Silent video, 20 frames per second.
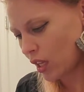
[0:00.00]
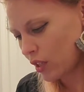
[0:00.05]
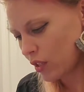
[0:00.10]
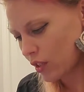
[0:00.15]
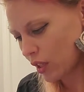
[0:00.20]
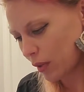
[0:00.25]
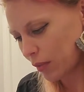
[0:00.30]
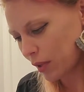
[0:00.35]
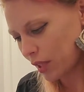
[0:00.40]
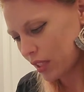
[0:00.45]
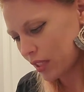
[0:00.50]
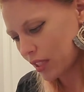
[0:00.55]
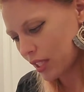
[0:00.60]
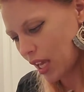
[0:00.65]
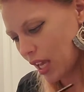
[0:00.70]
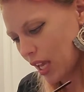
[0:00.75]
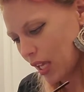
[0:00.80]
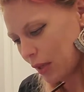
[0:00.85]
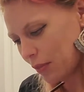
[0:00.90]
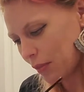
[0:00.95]
So I'm going to
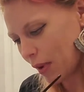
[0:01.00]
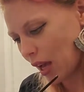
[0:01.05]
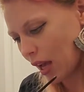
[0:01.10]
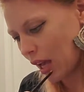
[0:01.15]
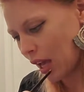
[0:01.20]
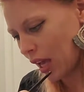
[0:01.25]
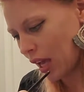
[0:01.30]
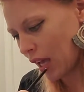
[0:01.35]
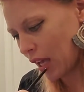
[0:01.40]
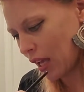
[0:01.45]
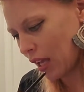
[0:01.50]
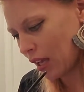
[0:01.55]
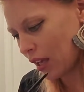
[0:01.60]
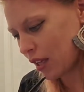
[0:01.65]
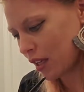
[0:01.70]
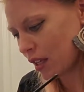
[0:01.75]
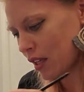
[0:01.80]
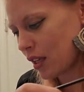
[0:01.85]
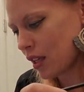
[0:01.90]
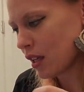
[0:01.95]
take
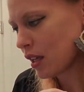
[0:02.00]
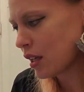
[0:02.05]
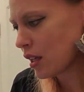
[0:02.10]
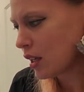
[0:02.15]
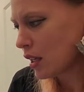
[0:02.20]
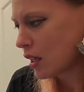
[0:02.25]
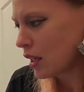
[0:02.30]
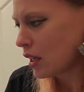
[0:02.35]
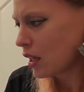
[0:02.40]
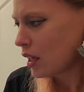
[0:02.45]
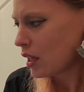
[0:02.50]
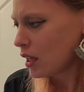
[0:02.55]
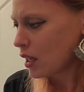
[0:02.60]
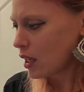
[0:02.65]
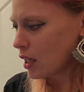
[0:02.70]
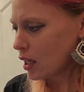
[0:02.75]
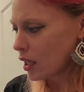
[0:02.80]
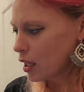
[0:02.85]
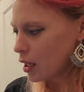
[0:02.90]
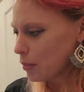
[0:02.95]
my
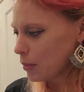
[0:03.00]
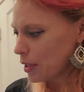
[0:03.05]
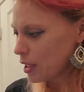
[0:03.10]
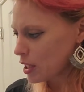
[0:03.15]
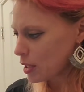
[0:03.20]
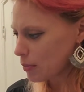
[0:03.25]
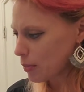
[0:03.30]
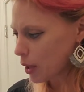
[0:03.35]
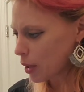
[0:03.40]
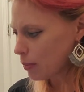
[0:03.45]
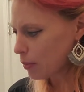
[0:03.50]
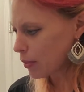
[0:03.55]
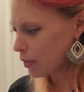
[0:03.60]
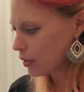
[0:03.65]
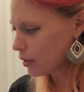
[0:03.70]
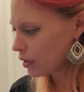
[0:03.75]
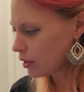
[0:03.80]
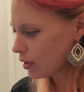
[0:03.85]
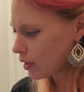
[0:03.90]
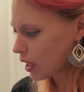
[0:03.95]
peachy
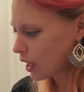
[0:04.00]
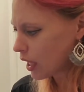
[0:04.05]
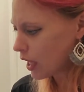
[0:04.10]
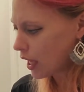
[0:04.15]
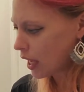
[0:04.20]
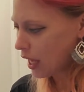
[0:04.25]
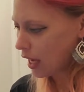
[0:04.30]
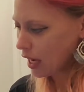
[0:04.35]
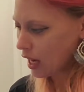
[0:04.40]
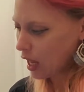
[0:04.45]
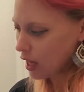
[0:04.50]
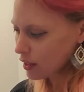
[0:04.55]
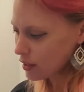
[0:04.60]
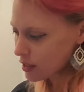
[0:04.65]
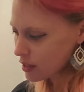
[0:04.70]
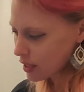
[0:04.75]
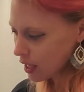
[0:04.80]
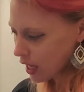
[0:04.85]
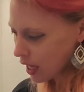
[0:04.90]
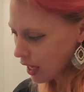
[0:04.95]
purple, and
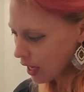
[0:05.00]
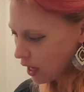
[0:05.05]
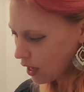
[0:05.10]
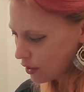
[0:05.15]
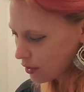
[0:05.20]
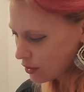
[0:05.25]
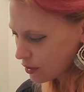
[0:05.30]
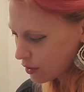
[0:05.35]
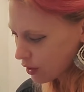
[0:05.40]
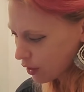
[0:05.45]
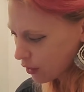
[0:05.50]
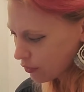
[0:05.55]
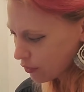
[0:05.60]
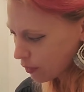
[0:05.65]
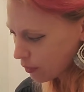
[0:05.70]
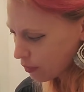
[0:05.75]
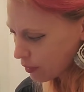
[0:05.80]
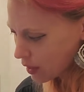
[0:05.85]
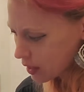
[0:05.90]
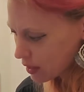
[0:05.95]
I'll start
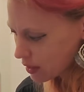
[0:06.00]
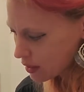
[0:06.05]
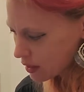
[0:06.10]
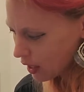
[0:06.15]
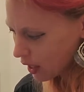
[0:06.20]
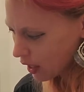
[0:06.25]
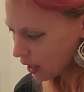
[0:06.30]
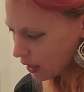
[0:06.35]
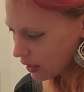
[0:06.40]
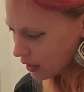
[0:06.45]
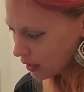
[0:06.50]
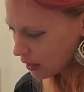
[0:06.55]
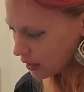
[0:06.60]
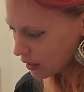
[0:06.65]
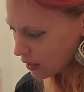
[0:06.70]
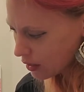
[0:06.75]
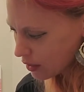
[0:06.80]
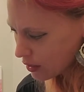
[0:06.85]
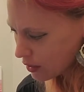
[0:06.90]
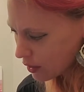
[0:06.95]
from this side.
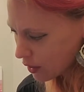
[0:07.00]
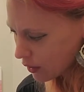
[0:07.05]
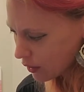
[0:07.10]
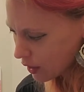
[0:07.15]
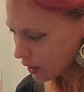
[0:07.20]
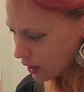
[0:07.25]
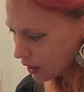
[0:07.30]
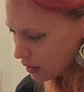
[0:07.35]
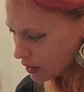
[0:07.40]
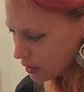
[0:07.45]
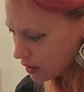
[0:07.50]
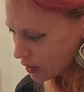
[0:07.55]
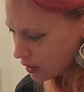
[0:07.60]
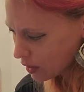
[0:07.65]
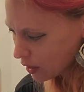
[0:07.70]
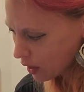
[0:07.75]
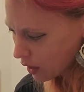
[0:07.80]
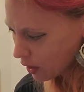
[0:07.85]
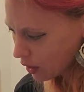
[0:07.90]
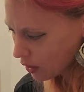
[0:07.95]
So it's going
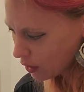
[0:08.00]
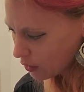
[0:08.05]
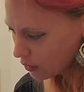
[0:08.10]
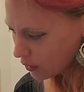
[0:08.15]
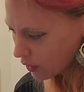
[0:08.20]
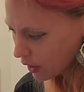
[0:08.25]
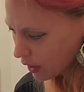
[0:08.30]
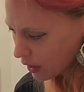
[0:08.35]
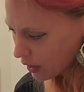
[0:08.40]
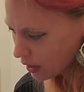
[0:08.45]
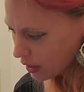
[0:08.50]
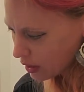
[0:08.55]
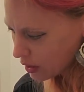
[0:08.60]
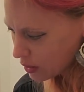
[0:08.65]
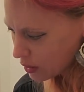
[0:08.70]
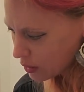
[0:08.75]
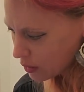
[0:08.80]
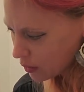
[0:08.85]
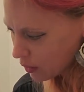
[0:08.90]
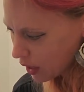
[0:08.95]
to go right
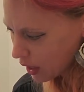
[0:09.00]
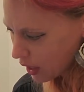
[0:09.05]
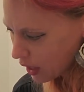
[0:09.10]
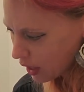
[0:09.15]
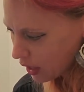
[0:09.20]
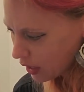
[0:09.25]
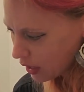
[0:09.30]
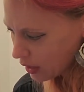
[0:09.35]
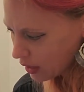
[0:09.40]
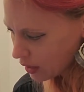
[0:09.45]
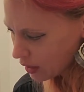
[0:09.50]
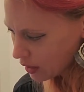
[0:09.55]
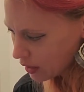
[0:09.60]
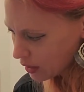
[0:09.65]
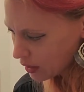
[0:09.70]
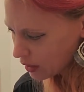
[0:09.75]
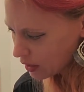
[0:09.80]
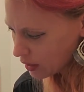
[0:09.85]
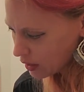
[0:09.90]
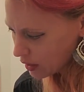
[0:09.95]
this way,
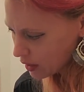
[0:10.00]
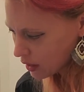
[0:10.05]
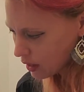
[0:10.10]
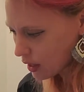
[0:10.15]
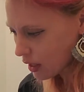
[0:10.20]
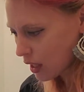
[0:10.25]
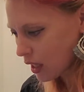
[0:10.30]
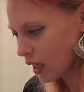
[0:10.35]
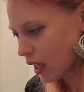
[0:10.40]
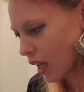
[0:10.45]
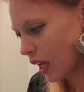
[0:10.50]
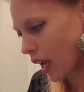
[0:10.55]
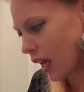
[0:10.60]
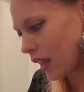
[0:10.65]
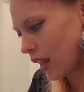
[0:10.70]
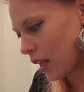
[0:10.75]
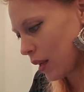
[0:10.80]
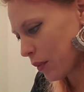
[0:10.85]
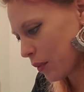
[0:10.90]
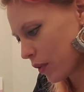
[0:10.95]
and
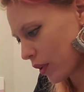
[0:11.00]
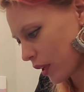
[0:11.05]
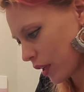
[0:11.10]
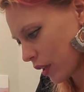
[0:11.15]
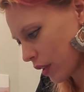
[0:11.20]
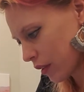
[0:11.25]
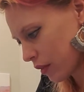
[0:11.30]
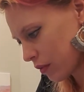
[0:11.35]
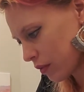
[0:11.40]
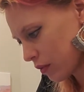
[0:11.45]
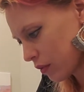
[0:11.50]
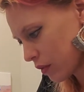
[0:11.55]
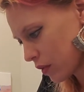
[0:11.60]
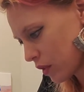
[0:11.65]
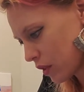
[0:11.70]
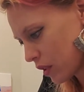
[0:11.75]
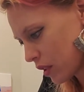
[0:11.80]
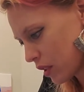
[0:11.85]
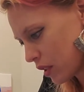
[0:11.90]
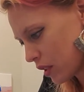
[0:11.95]
then we're going to
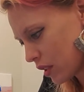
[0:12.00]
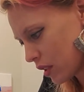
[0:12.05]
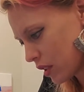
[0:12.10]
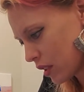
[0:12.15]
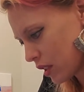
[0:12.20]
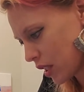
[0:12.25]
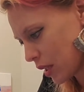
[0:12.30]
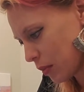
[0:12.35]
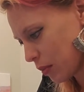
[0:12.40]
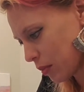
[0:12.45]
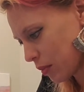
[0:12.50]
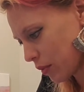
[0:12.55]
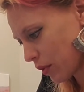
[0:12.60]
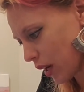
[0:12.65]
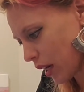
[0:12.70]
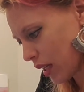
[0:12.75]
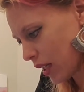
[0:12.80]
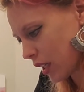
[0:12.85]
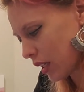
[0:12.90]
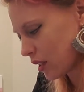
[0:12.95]
dip
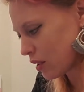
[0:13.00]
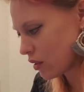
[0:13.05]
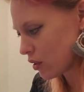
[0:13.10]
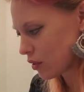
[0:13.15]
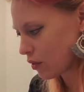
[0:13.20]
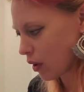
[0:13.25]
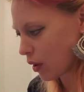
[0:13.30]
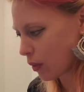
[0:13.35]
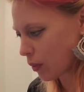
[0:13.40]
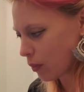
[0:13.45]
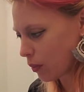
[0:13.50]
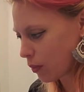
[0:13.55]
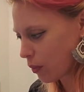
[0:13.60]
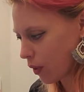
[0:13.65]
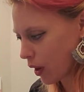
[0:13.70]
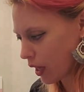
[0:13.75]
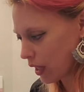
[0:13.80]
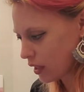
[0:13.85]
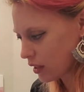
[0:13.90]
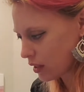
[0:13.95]
right into our
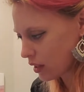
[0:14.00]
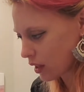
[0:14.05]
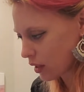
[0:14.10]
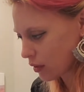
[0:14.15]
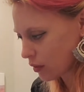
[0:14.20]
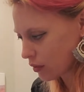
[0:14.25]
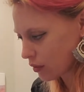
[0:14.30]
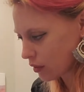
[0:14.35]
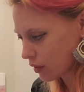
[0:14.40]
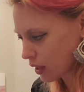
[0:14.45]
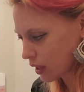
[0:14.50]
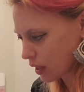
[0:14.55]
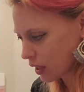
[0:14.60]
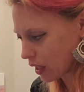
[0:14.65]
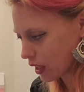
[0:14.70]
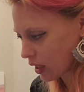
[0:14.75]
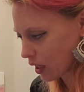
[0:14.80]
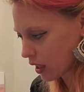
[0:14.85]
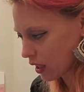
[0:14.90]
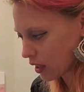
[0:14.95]
white and
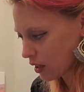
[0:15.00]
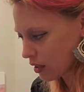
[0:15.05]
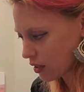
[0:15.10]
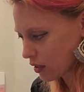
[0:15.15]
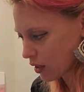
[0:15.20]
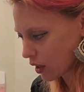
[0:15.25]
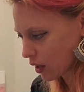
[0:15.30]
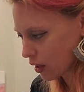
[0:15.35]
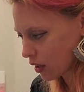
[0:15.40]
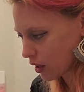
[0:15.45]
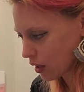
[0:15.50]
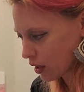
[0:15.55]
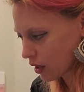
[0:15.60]
really kind of start